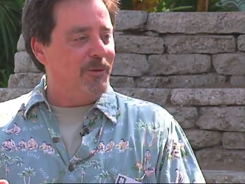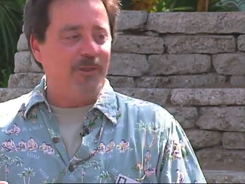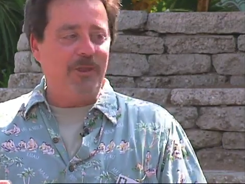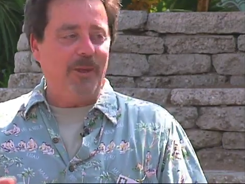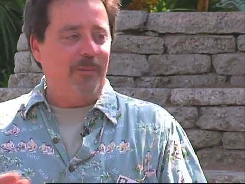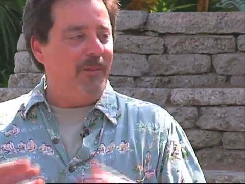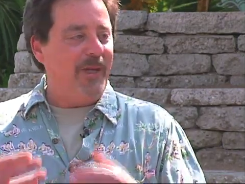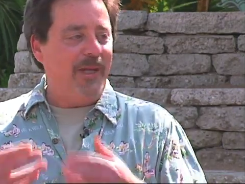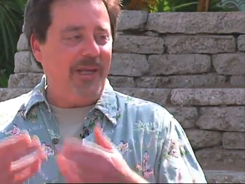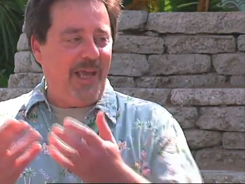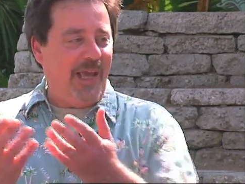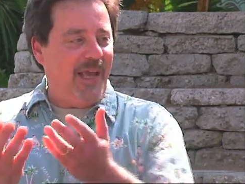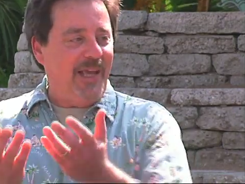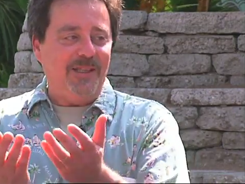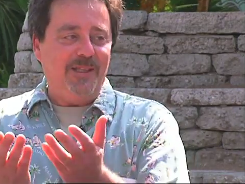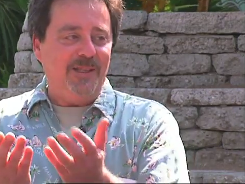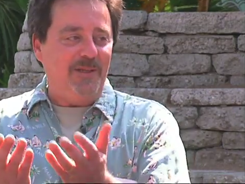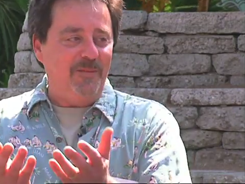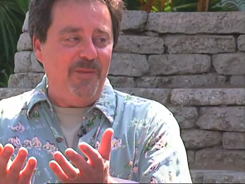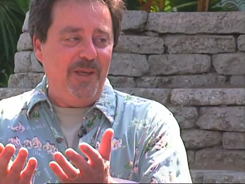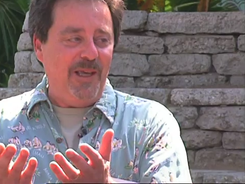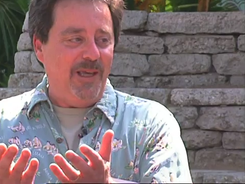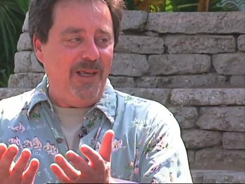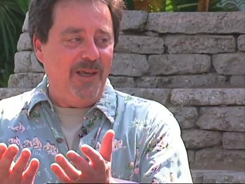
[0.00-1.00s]
Somebody
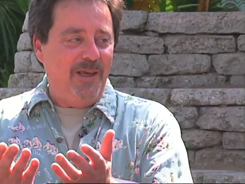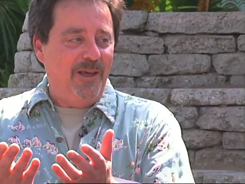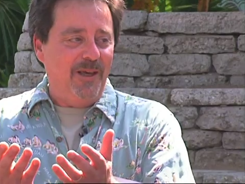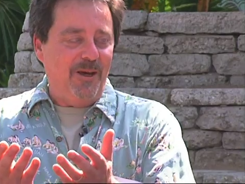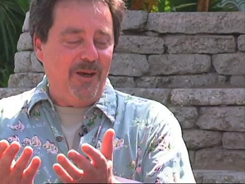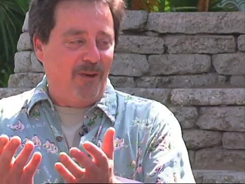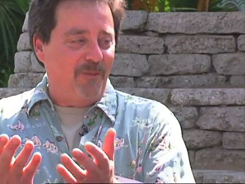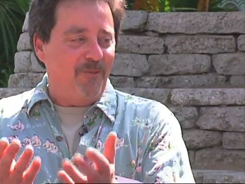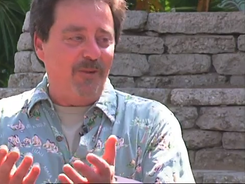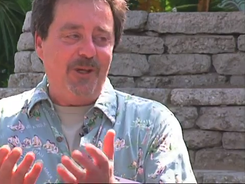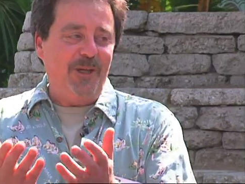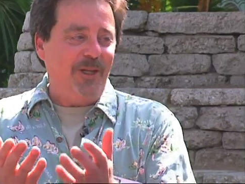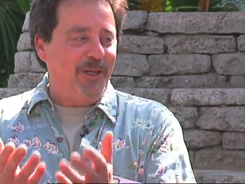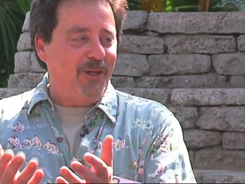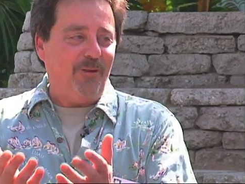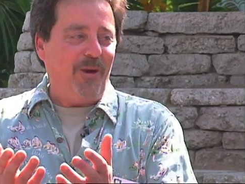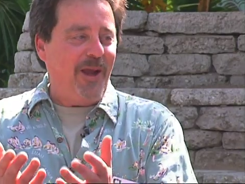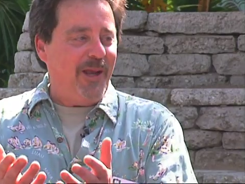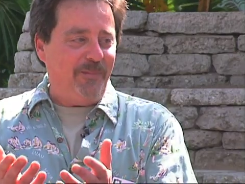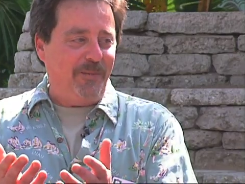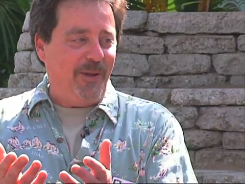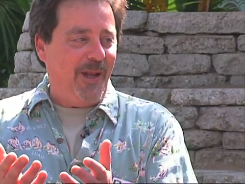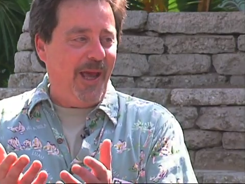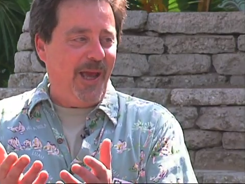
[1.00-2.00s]
handed me a really
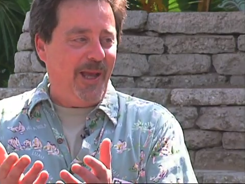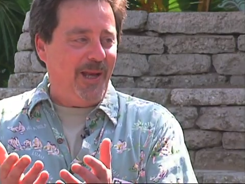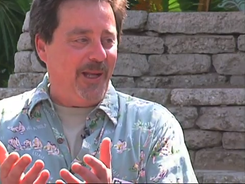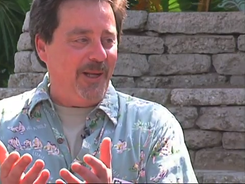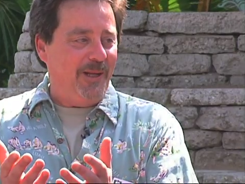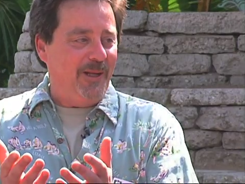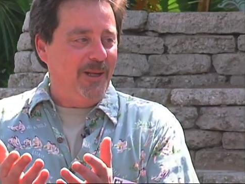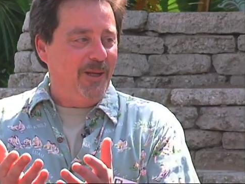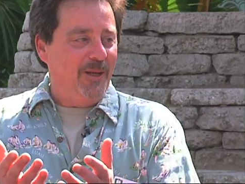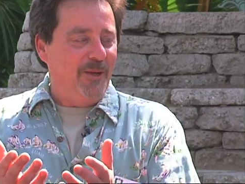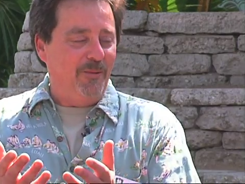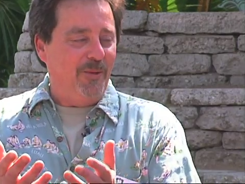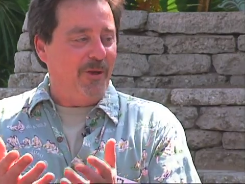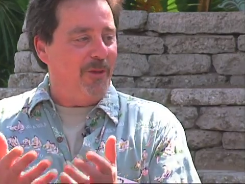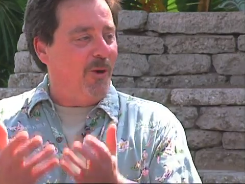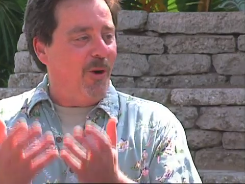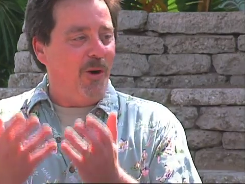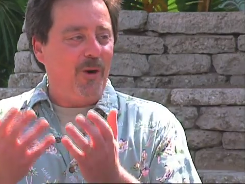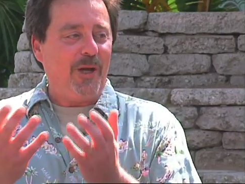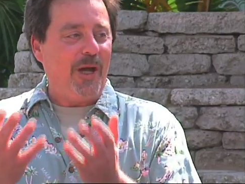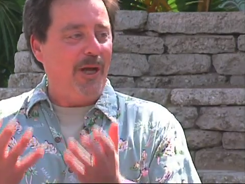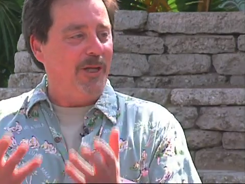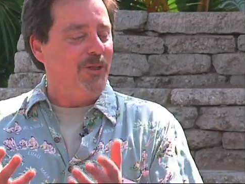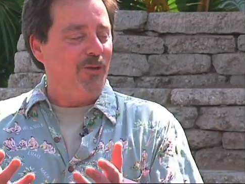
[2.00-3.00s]
great planet with
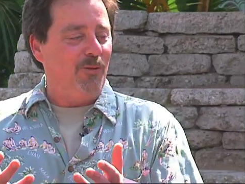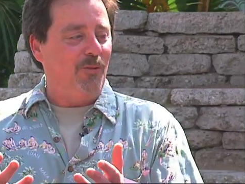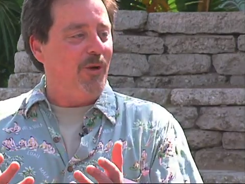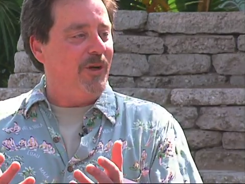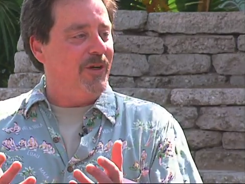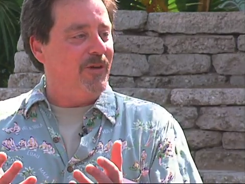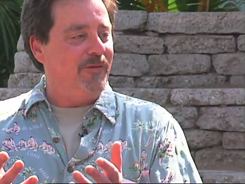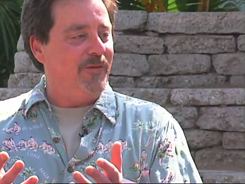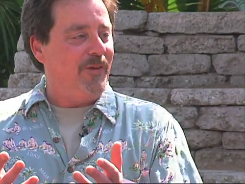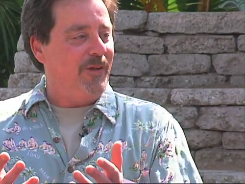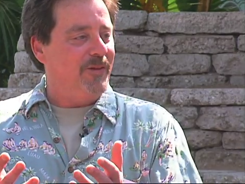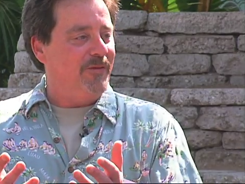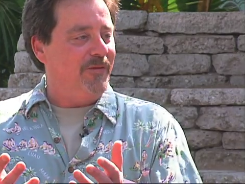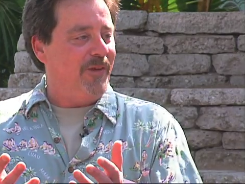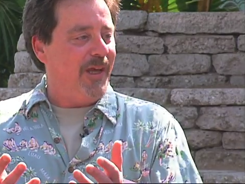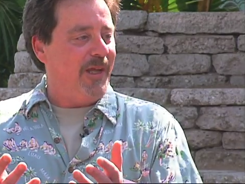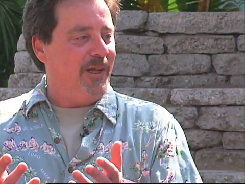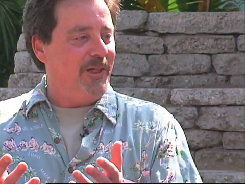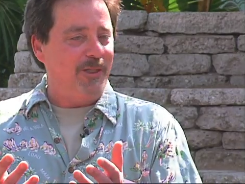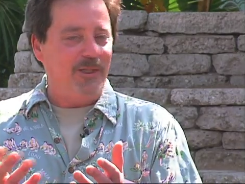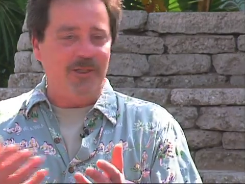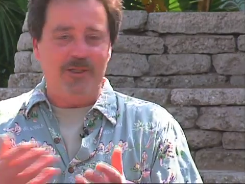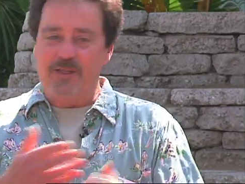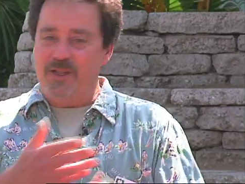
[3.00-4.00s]
all kinds of wonderful
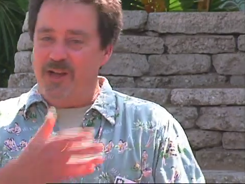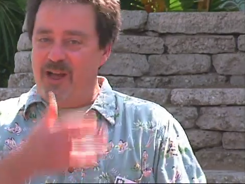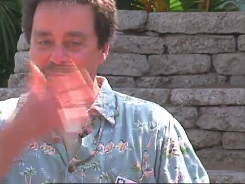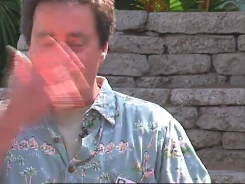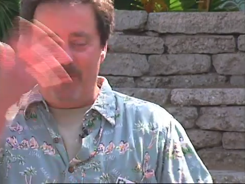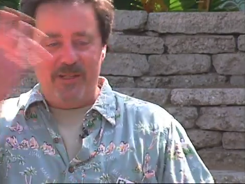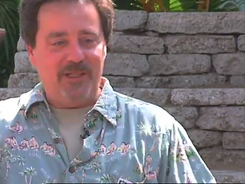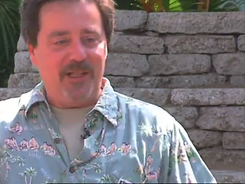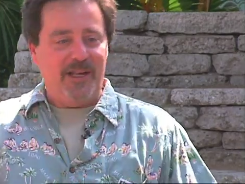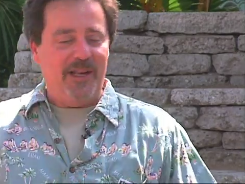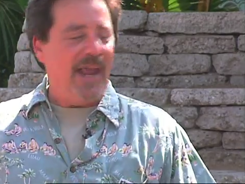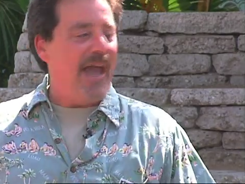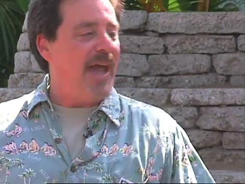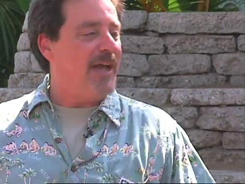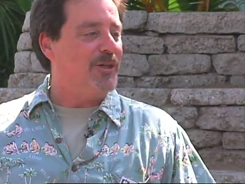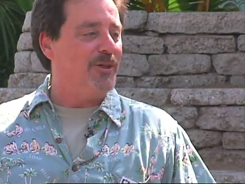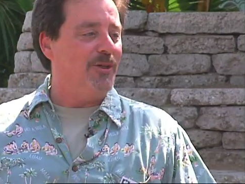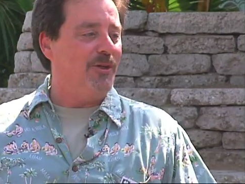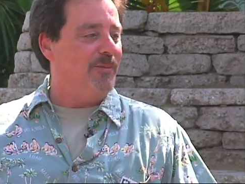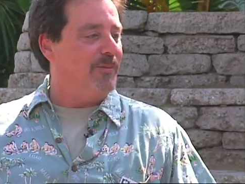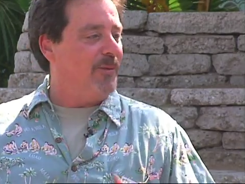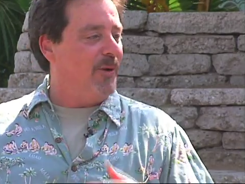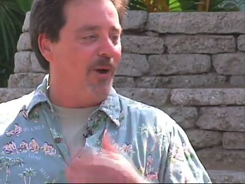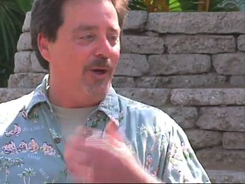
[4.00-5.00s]
advantages, and I've been to
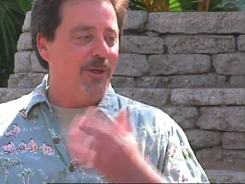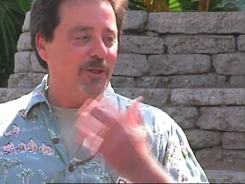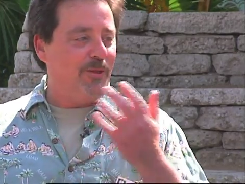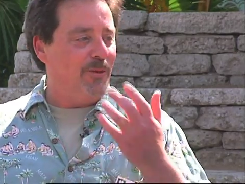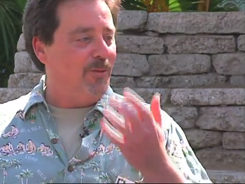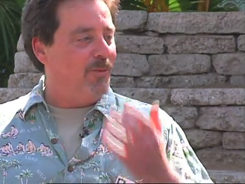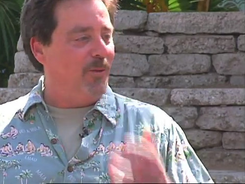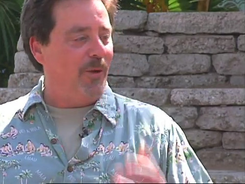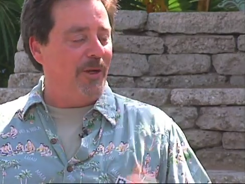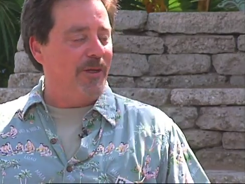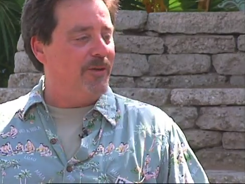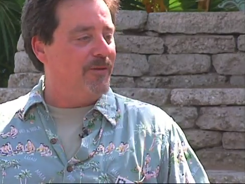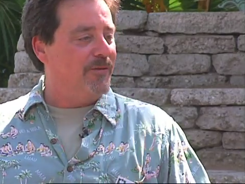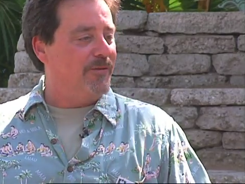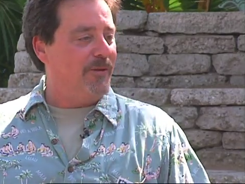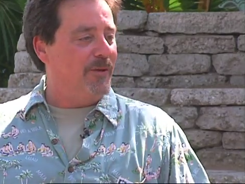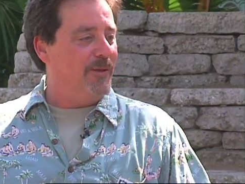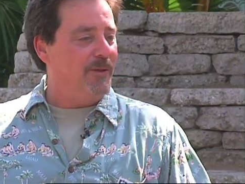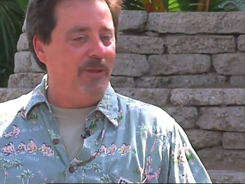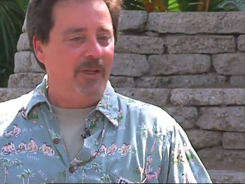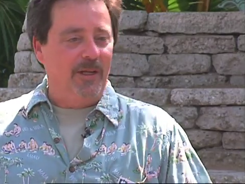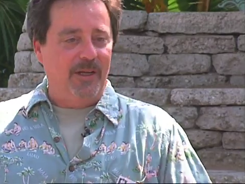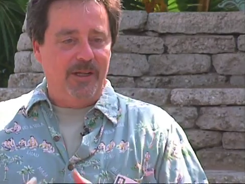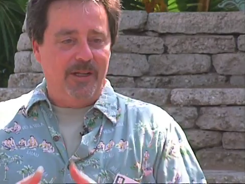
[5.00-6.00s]
national parks and
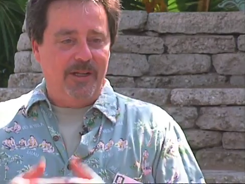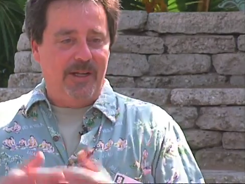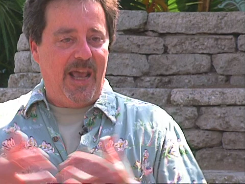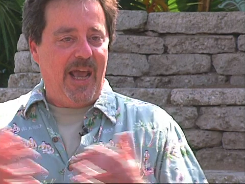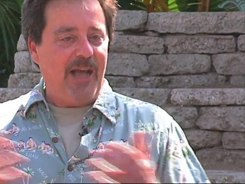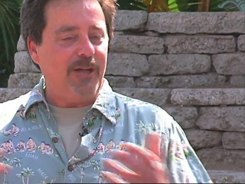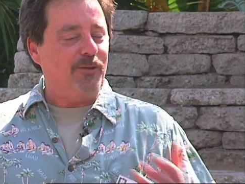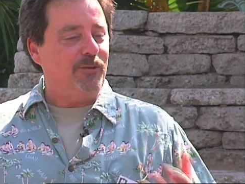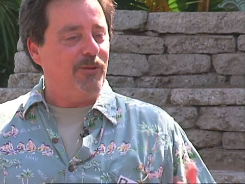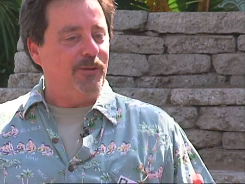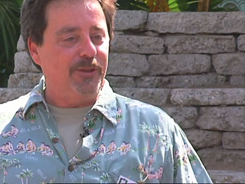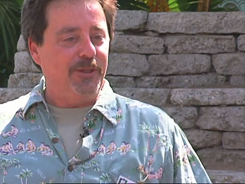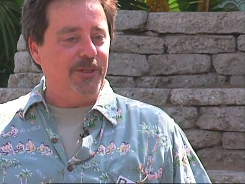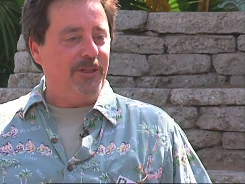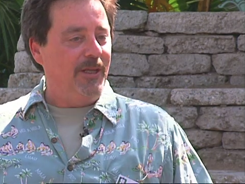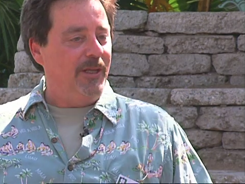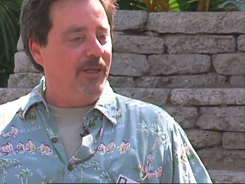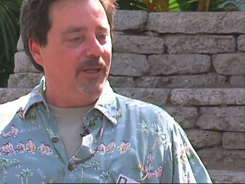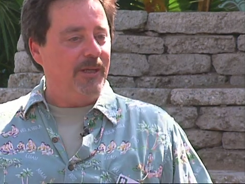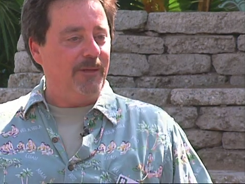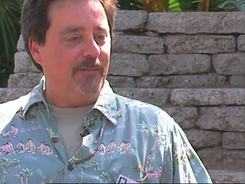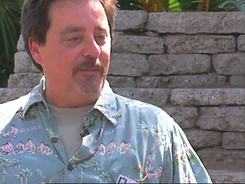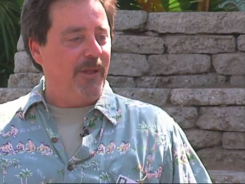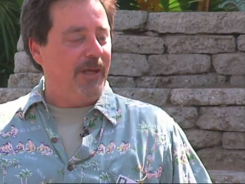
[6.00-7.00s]
wonderful natural
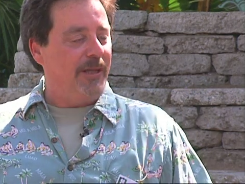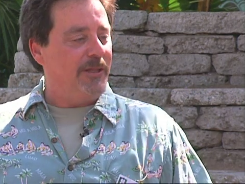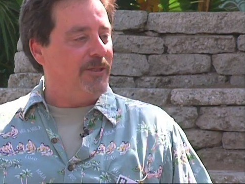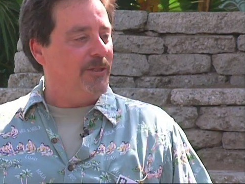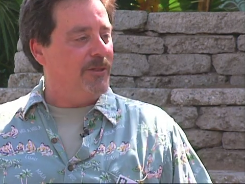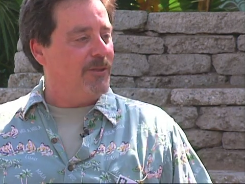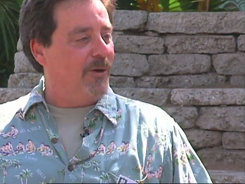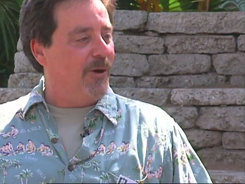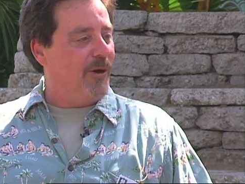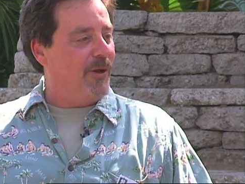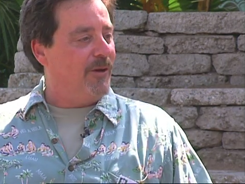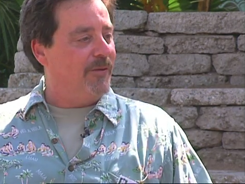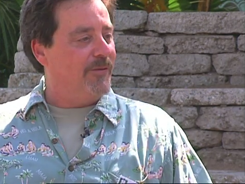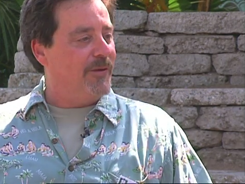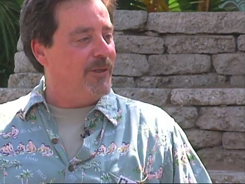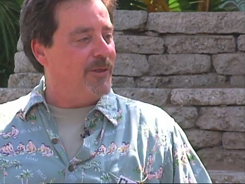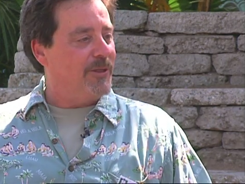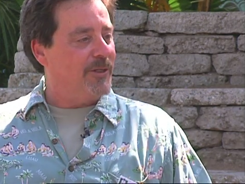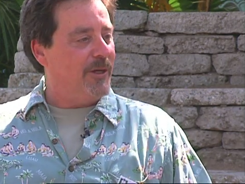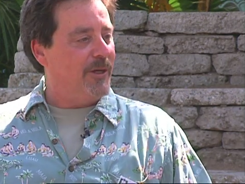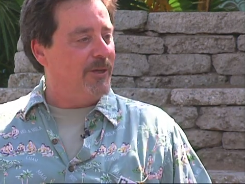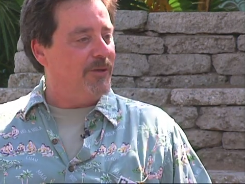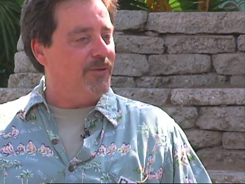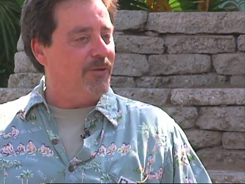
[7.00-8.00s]
scenic places all over
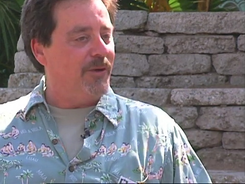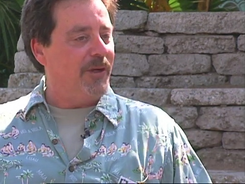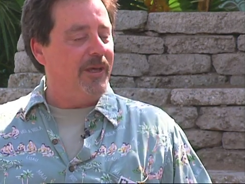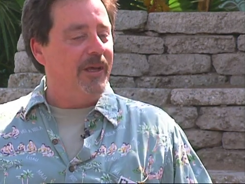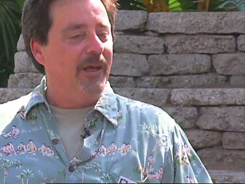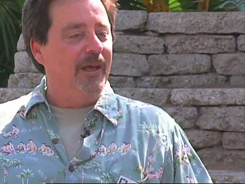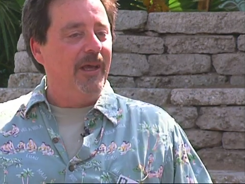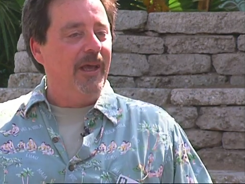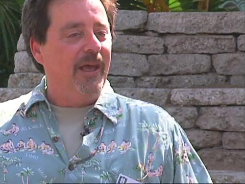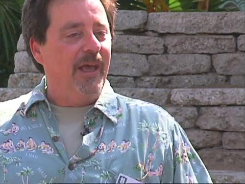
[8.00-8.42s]
this country,